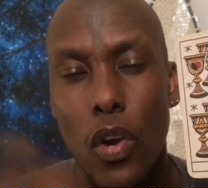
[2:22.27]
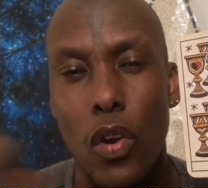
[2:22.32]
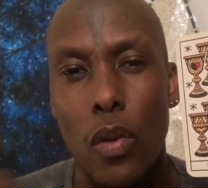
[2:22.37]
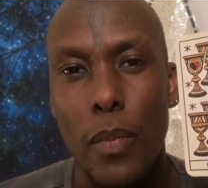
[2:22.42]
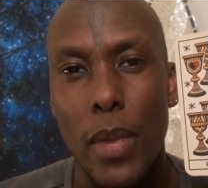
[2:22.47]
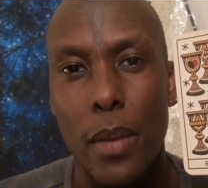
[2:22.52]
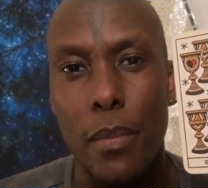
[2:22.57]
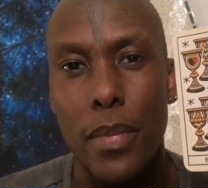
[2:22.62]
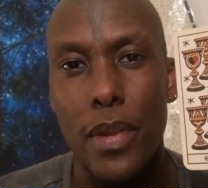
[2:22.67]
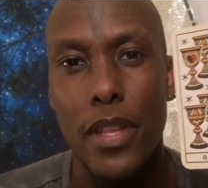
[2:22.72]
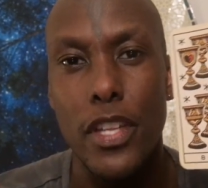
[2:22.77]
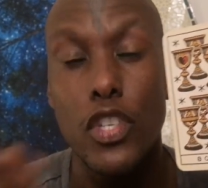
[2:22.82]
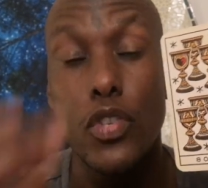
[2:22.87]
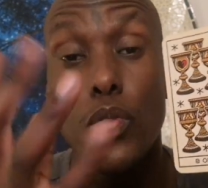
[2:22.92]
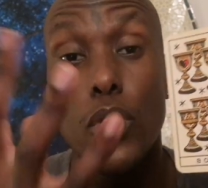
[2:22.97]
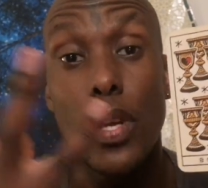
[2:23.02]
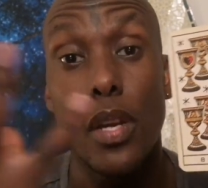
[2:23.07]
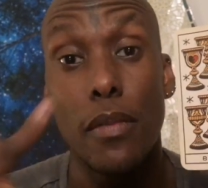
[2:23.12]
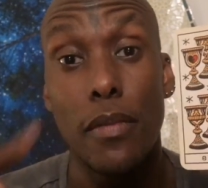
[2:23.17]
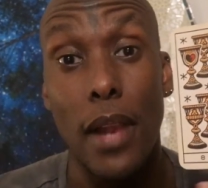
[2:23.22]
Remember the
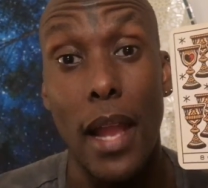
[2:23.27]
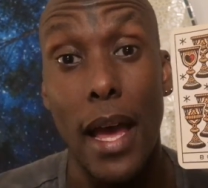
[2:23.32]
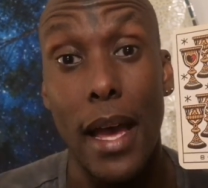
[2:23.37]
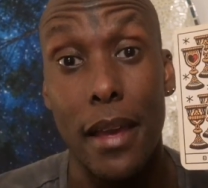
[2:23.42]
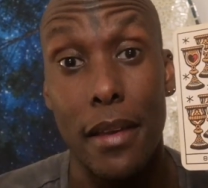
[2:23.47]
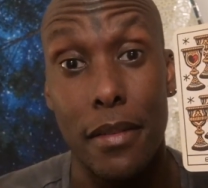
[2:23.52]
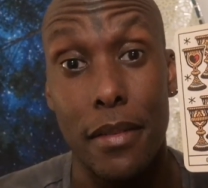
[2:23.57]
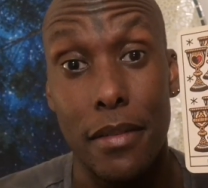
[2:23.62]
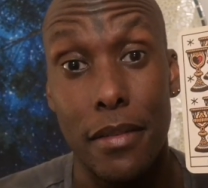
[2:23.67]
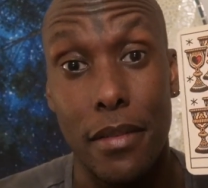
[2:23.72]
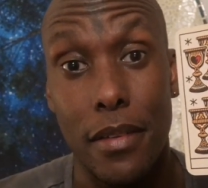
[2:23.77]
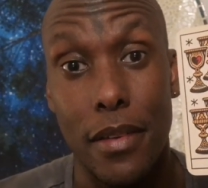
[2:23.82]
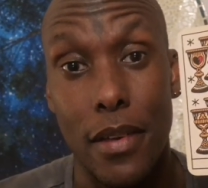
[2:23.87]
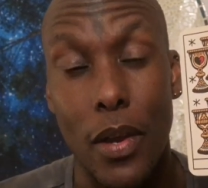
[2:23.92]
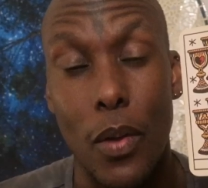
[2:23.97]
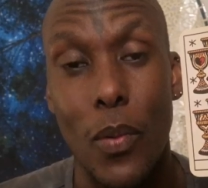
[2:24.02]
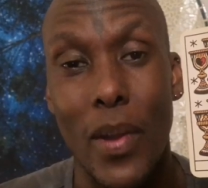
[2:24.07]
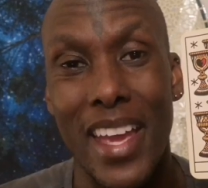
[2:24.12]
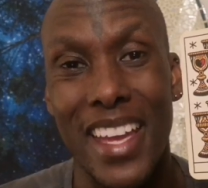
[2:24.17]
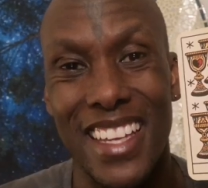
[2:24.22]
tree of life
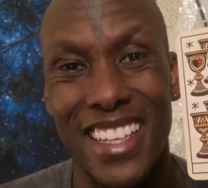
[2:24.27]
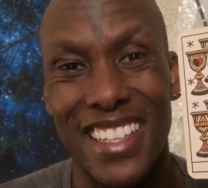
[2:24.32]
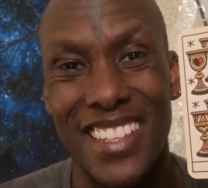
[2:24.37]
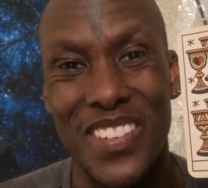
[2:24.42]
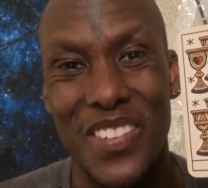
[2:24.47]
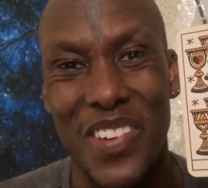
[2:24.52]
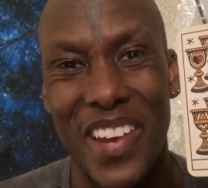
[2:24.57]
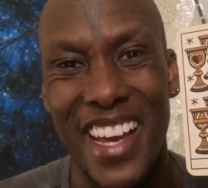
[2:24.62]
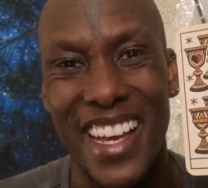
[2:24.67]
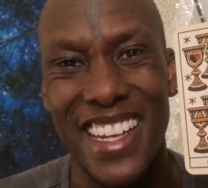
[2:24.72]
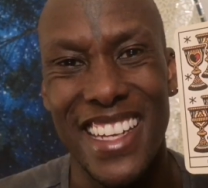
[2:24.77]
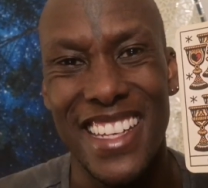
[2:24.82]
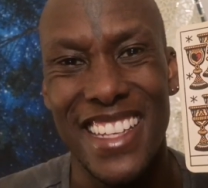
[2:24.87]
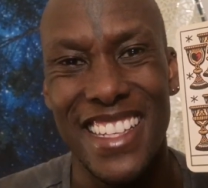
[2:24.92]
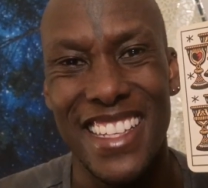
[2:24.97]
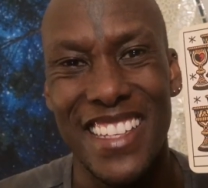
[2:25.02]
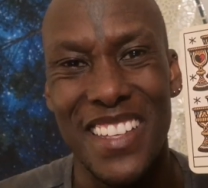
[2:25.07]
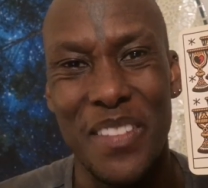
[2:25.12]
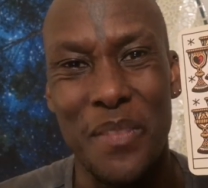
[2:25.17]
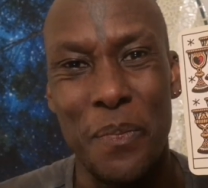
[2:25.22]
awakened, right?
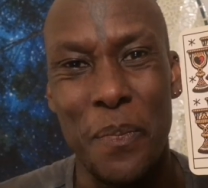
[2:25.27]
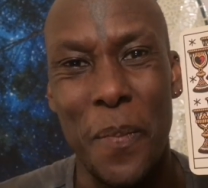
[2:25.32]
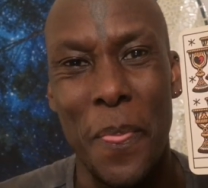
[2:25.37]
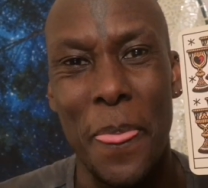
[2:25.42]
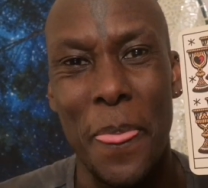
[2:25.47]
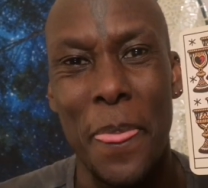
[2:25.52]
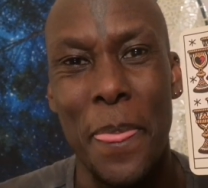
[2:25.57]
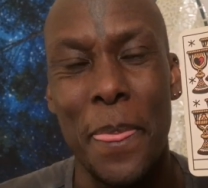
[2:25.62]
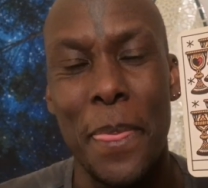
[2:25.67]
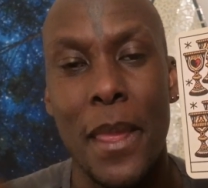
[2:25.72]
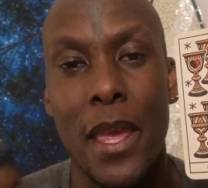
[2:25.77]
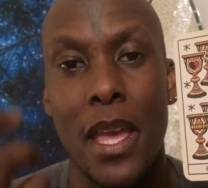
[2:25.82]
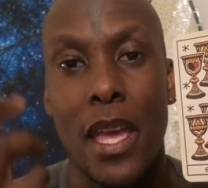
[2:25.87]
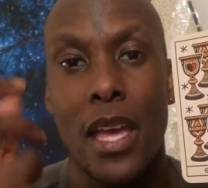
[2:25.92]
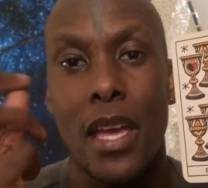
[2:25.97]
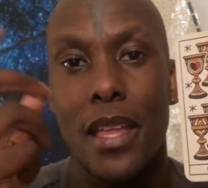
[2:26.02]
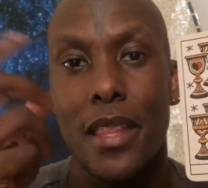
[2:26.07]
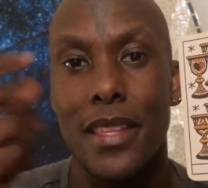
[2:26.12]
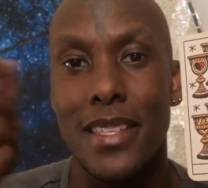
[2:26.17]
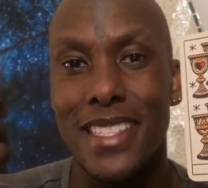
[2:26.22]

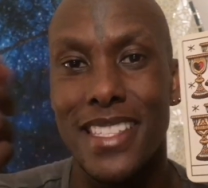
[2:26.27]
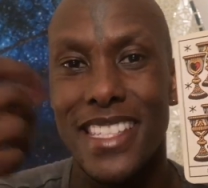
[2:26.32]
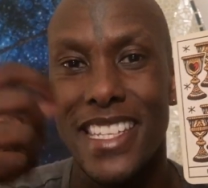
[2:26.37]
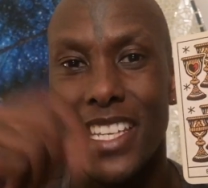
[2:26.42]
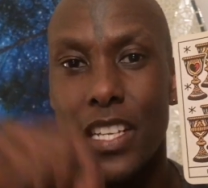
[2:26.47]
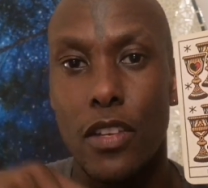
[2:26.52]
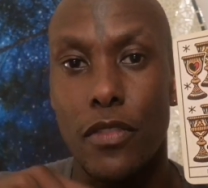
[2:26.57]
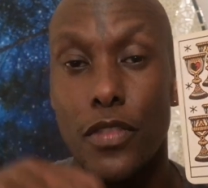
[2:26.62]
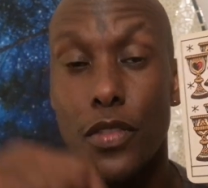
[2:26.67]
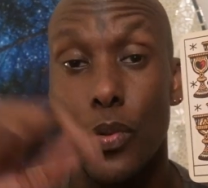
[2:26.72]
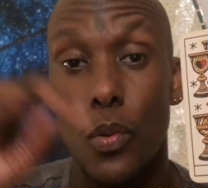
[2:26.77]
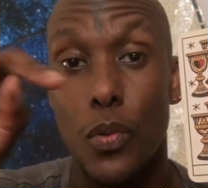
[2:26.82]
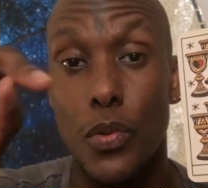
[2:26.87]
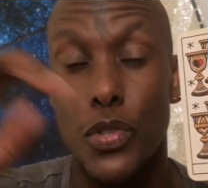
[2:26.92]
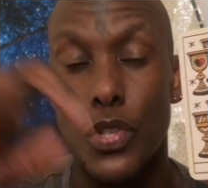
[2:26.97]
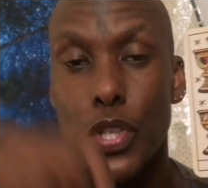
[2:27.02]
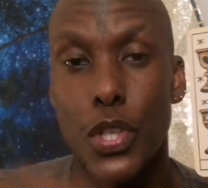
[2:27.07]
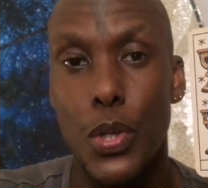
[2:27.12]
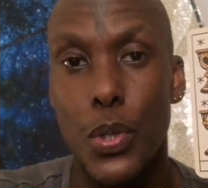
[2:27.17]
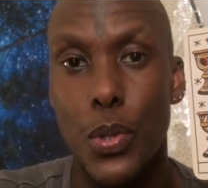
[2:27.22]
The seed of
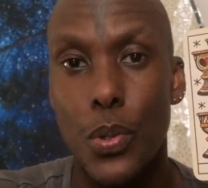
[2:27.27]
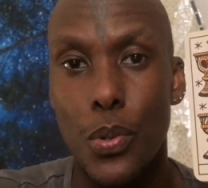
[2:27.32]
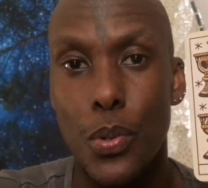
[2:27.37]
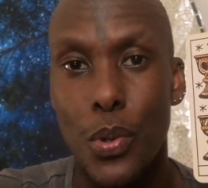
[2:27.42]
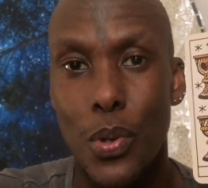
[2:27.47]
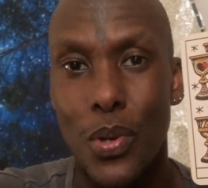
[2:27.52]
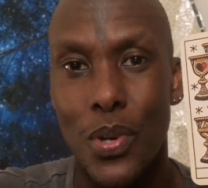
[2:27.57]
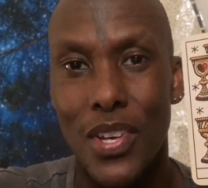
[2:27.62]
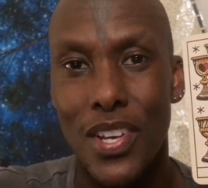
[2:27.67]
Source, you,